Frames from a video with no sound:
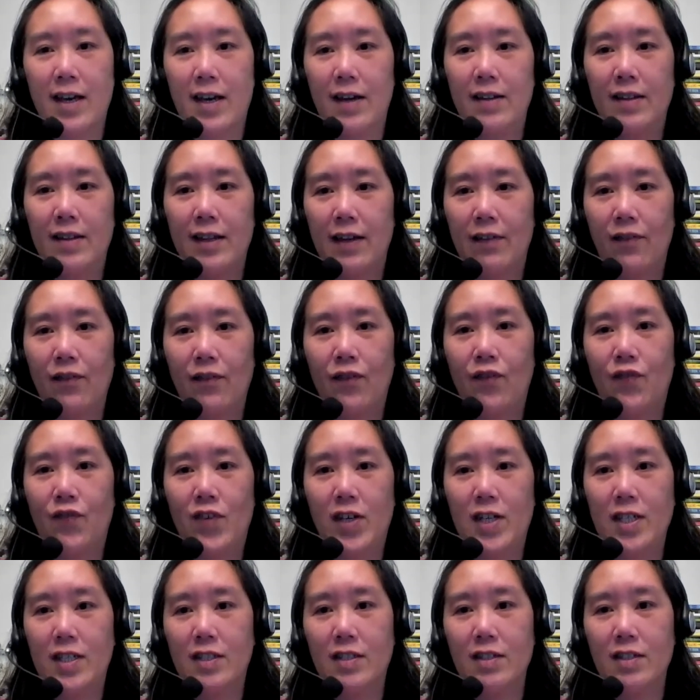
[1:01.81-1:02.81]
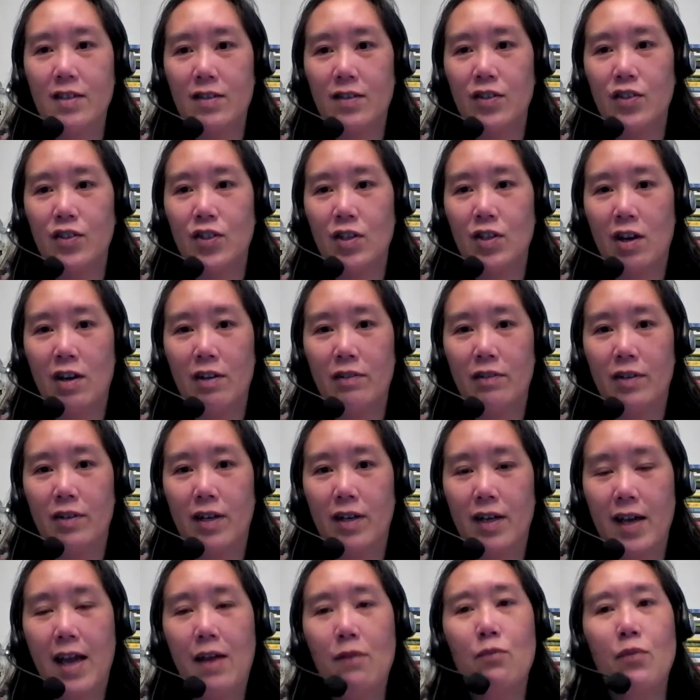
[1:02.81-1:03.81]
that fit the
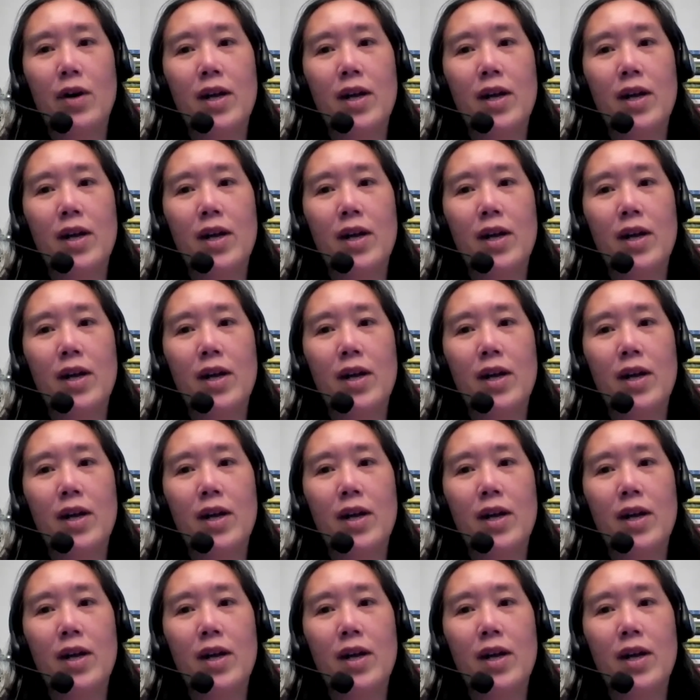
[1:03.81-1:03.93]
genre.